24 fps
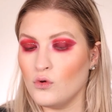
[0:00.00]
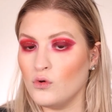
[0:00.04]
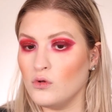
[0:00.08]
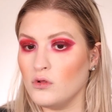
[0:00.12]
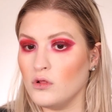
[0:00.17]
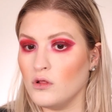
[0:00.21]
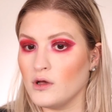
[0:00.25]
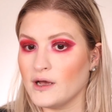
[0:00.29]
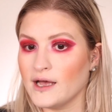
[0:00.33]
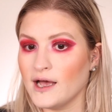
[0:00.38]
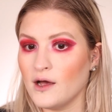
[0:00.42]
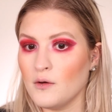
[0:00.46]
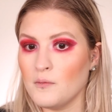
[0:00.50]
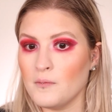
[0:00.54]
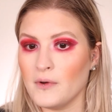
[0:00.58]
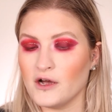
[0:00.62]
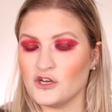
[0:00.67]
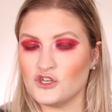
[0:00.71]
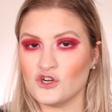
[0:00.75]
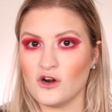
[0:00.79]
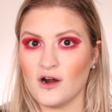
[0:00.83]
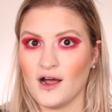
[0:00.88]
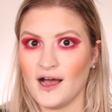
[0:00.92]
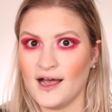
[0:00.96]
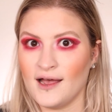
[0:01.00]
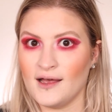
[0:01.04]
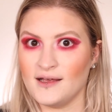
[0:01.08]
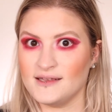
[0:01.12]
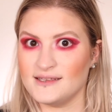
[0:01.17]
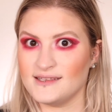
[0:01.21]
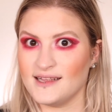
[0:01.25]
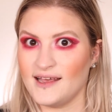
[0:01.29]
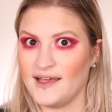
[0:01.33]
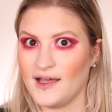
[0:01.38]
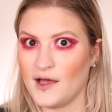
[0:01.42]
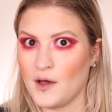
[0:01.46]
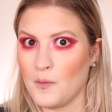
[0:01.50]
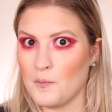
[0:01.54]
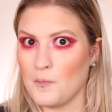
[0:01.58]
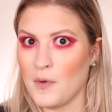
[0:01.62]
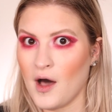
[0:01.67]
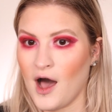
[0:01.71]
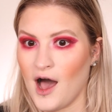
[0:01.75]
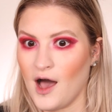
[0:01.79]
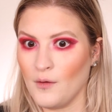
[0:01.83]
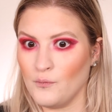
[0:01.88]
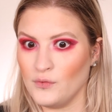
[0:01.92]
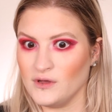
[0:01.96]
Ooh, look how much our eyes like
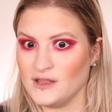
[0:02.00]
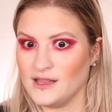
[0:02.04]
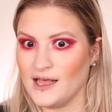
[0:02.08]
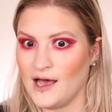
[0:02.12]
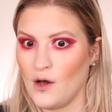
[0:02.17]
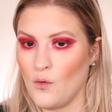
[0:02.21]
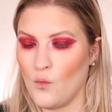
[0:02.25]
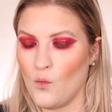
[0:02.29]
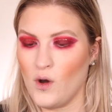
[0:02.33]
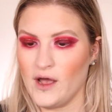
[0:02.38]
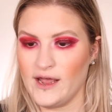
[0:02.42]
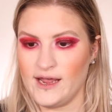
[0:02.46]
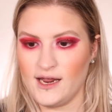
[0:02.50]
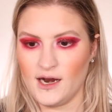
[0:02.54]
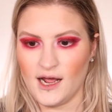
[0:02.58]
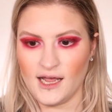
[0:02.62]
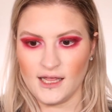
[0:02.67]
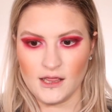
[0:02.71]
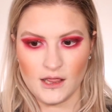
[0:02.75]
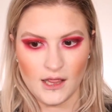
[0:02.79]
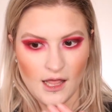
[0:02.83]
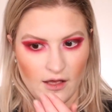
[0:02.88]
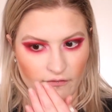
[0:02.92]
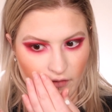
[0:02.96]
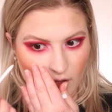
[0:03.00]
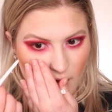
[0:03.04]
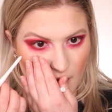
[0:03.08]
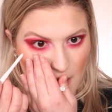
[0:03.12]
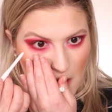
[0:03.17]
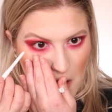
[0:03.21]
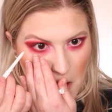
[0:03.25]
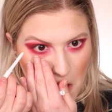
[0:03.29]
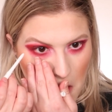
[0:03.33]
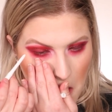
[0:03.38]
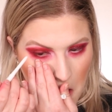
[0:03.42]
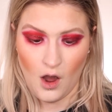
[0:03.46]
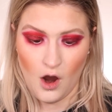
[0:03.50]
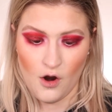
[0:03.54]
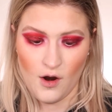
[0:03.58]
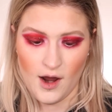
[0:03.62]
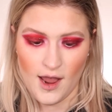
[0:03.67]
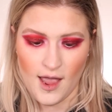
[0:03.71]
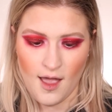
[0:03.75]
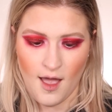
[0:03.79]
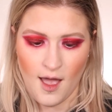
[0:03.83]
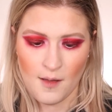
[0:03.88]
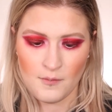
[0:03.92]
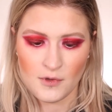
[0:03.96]
pop with that white. I love it. All
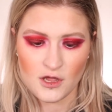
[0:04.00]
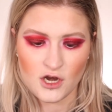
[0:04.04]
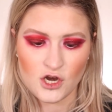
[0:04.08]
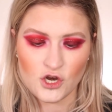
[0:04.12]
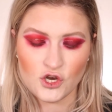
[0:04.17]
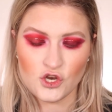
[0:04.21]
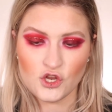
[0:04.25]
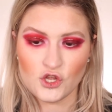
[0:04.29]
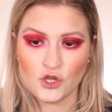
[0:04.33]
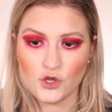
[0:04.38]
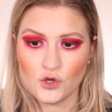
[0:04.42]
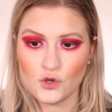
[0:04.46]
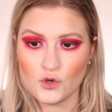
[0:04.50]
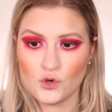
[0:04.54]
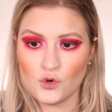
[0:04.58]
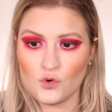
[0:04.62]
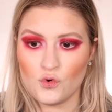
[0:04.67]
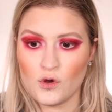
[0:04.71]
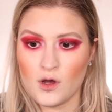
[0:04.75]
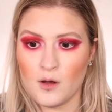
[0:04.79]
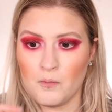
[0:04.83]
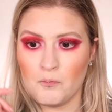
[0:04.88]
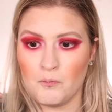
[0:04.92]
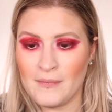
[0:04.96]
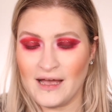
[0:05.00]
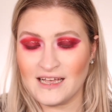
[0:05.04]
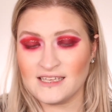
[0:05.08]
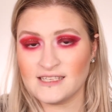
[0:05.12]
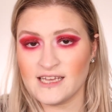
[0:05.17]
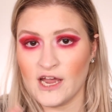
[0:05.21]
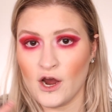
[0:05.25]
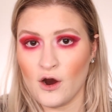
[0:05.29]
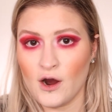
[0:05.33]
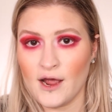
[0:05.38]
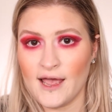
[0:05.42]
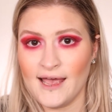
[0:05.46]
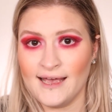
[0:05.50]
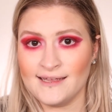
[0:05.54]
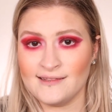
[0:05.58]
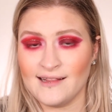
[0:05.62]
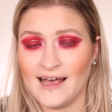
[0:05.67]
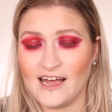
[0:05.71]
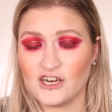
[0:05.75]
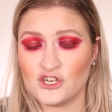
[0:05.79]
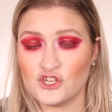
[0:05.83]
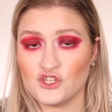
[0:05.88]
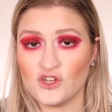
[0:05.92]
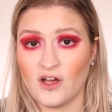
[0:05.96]
right, I'm gonna do mascara and
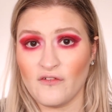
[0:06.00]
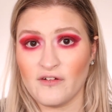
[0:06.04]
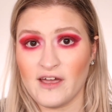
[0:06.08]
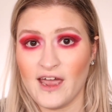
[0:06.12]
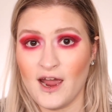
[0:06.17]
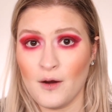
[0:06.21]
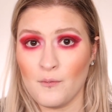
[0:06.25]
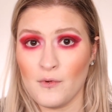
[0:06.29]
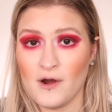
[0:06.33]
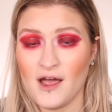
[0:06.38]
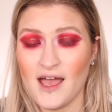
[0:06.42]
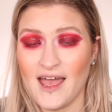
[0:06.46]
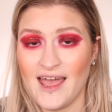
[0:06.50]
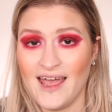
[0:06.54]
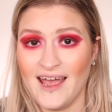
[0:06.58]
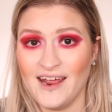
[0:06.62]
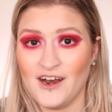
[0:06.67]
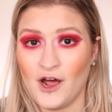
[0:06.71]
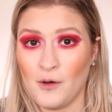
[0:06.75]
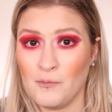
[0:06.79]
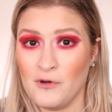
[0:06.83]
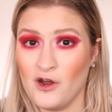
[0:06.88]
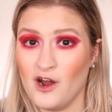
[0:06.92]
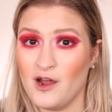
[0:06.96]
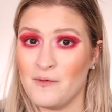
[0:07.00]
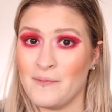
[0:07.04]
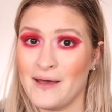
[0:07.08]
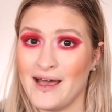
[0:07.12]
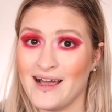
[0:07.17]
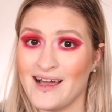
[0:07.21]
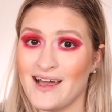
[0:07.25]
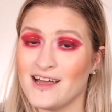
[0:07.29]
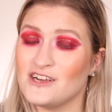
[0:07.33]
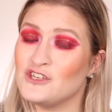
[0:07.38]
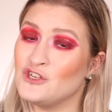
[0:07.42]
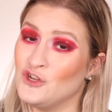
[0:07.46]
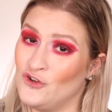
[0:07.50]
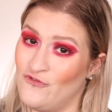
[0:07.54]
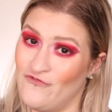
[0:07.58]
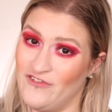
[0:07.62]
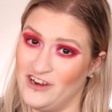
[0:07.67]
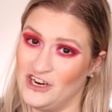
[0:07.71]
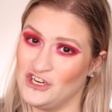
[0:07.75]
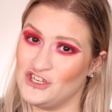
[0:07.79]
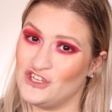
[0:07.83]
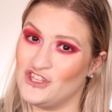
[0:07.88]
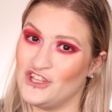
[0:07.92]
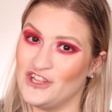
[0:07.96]
lashes off camera and I'll be right back to
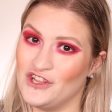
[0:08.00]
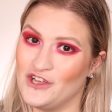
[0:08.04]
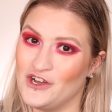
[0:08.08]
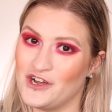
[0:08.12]
finish the